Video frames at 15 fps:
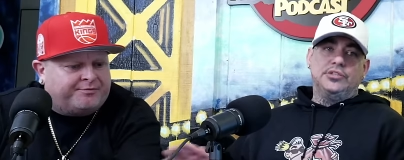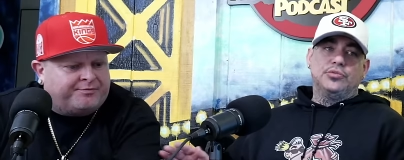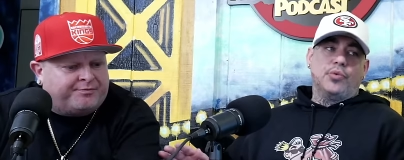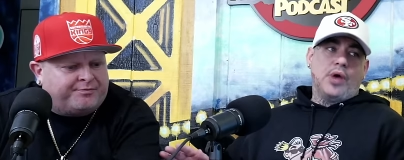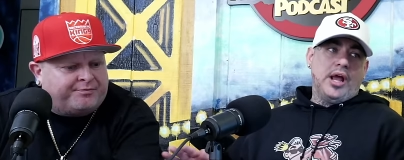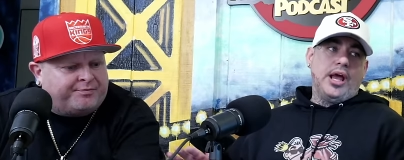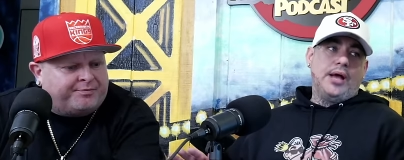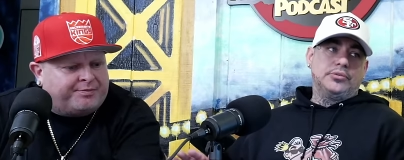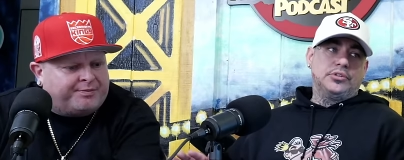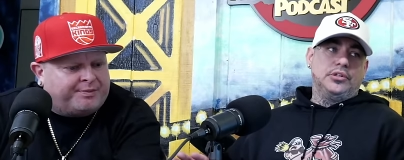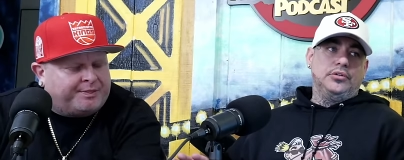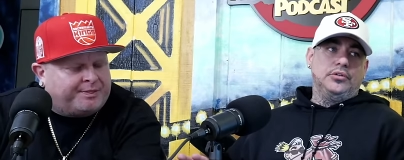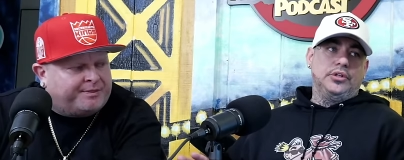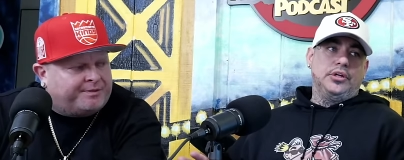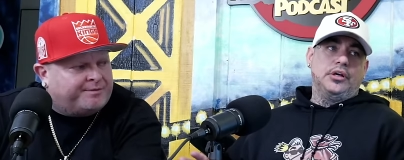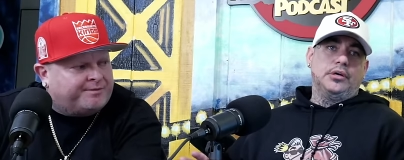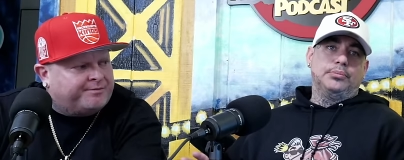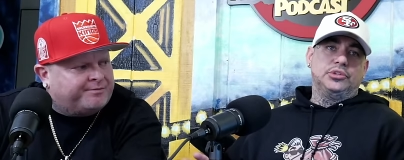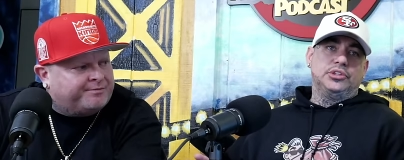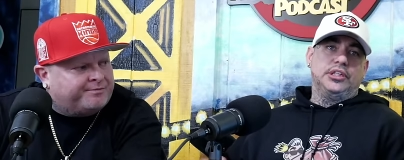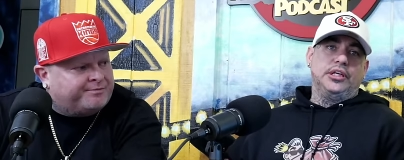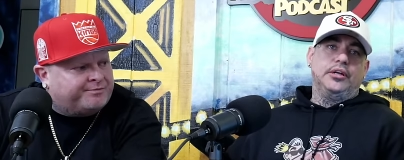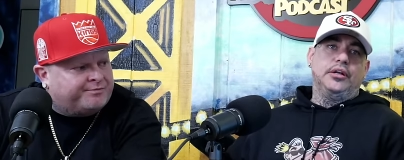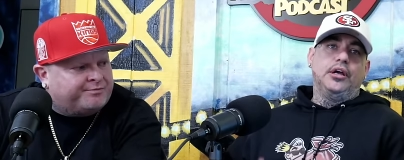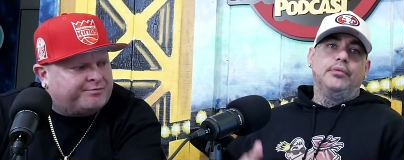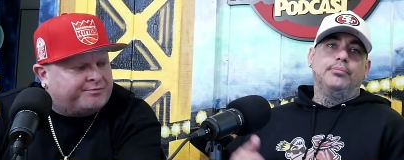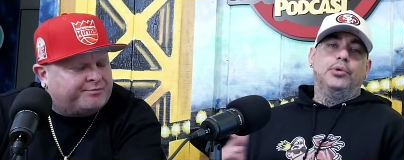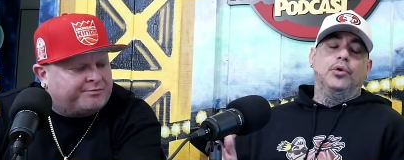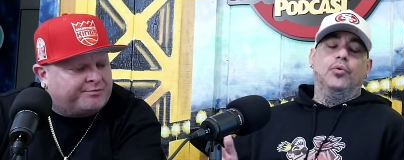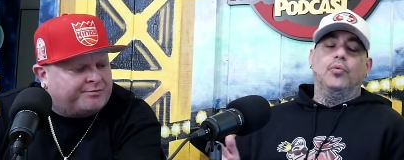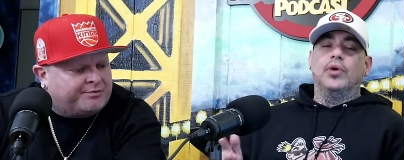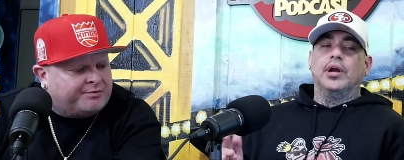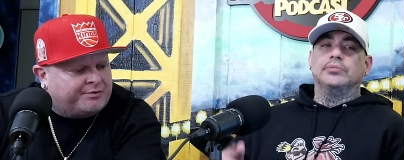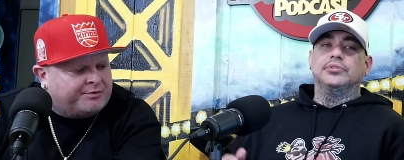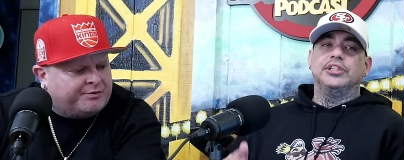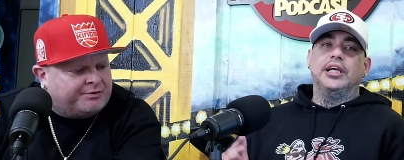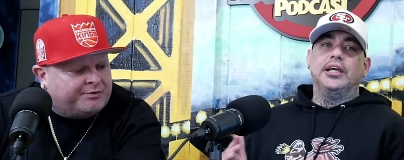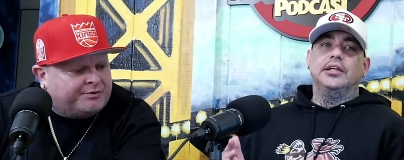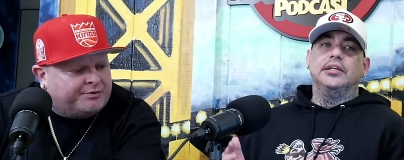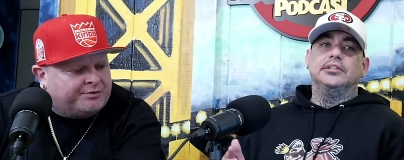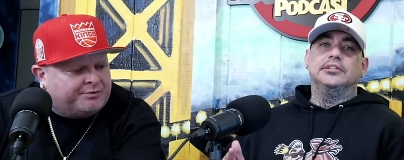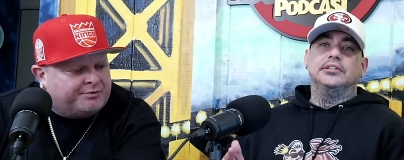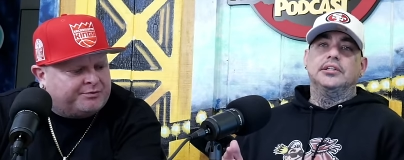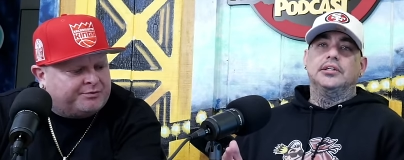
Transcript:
Speaker 1: right, absolutely, 100. percent But what I'm saying is,